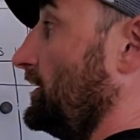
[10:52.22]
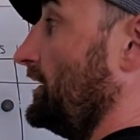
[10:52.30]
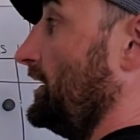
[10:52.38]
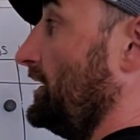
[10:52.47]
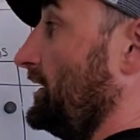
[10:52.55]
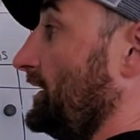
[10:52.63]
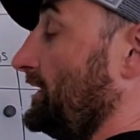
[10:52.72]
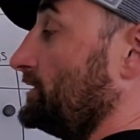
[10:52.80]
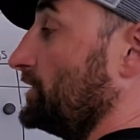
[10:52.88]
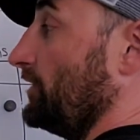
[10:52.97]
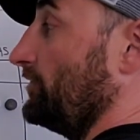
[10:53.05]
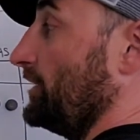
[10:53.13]
in each
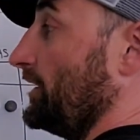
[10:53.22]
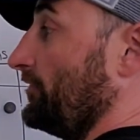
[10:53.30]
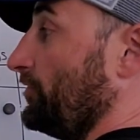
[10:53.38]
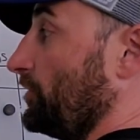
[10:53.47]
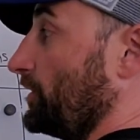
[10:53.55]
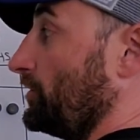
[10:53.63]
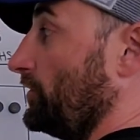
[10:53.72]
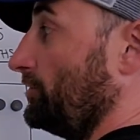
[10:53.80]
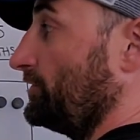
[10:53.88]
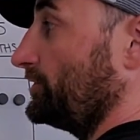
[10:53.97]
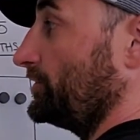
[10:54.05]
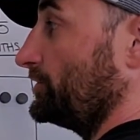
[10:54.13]
of my 4
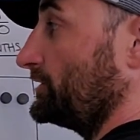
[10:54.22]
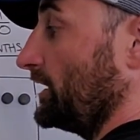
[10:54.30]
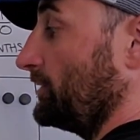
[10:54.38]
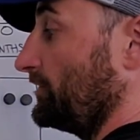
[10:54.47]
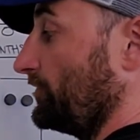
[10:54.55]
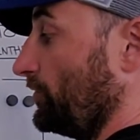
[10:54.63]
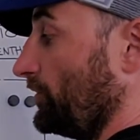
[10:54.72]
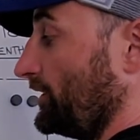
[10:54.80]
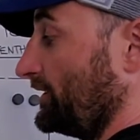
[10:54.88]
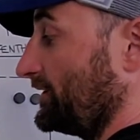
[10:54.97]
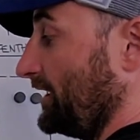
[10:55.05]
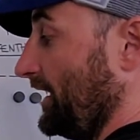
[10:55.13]
groups. 2 times 4
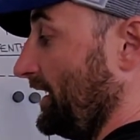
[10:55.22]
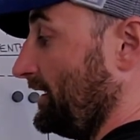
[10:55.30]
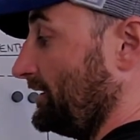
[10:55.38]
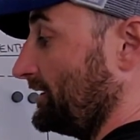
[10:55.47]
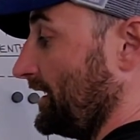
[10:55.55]
is 8.